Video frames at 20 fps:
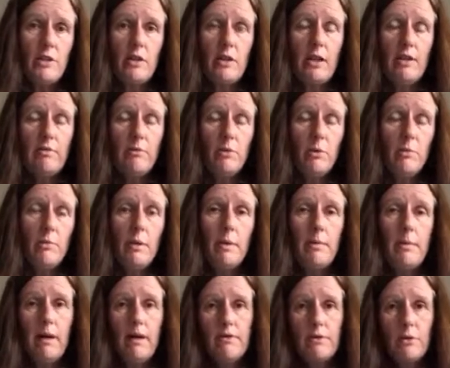You can have warm
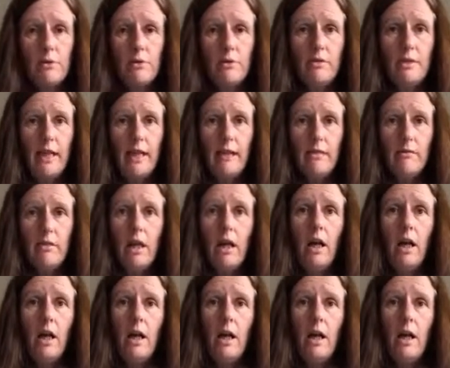up, have cool down,